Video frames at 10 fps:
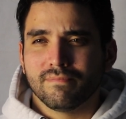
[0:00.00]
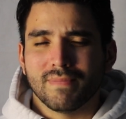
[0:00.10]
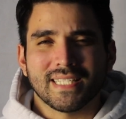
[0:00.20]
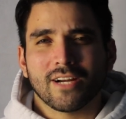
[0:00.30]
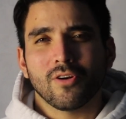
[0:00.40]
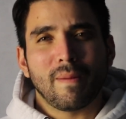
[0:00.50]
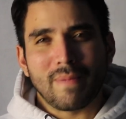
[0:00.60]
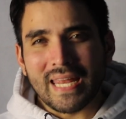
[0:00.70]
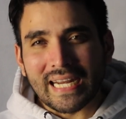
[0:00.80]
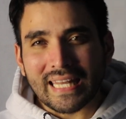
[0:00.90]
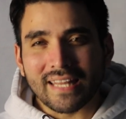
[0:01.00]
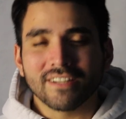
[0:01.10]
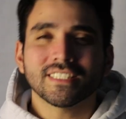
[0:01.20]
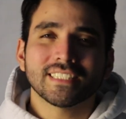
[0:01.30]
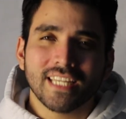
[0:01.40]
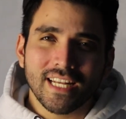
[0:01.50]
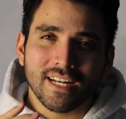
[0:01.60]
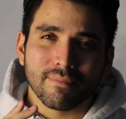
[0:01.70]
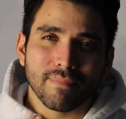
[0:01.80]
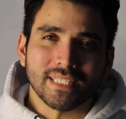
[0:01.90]
me sacó la mierda. There's a saying
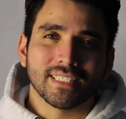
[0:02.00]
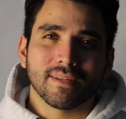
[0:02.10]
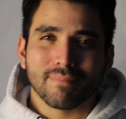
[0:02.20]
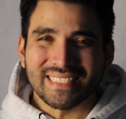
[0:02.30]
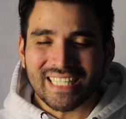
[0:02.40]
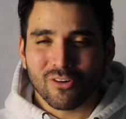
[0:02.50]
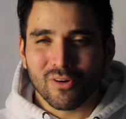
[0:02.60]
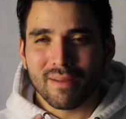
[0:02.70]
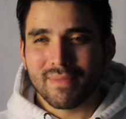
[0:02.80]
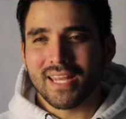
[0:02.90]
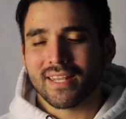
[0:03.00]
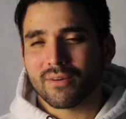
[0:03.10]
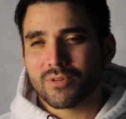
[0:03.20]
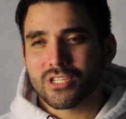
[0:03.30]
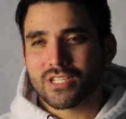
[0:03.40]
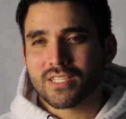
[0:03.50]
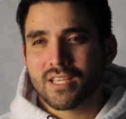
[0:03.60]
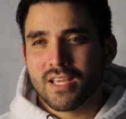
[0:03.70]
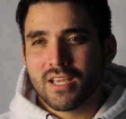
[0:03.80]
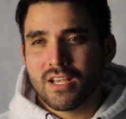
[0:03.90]
in Mexican, me sacó la mierda, which is,